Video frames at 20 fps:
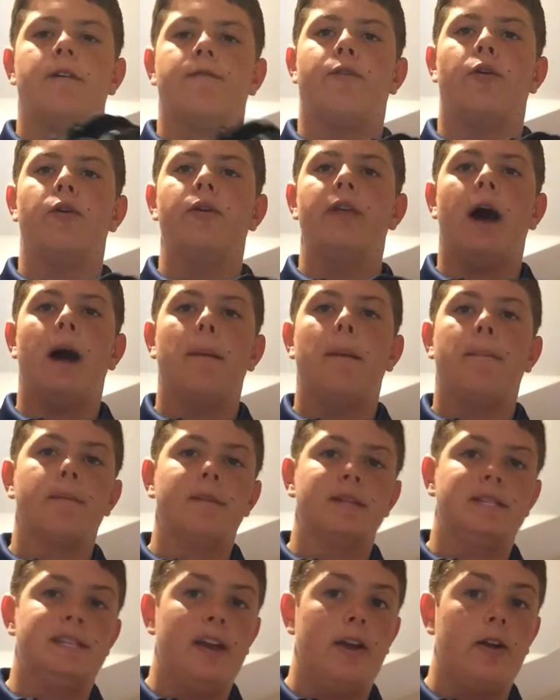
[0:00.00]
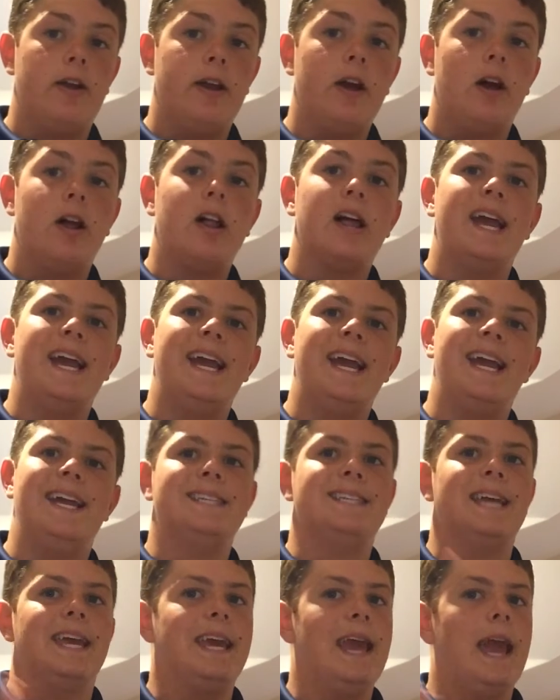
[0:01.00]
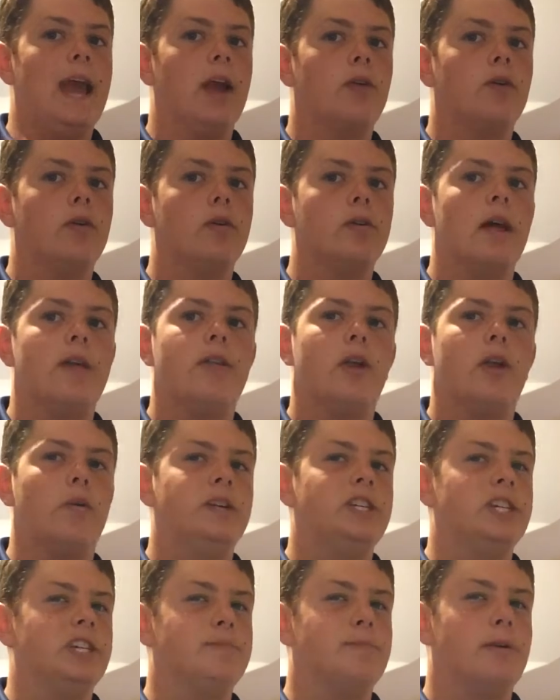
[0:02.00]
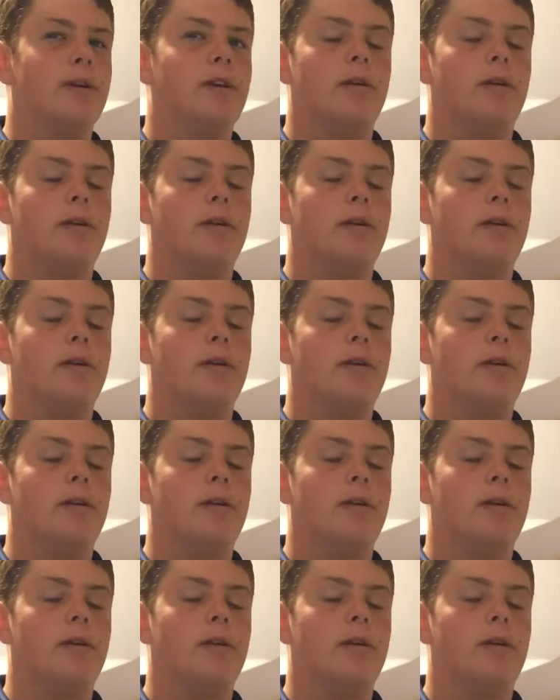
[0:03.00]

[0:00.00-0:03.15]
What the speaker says: For the upper material, it is a kangaroo leather, which is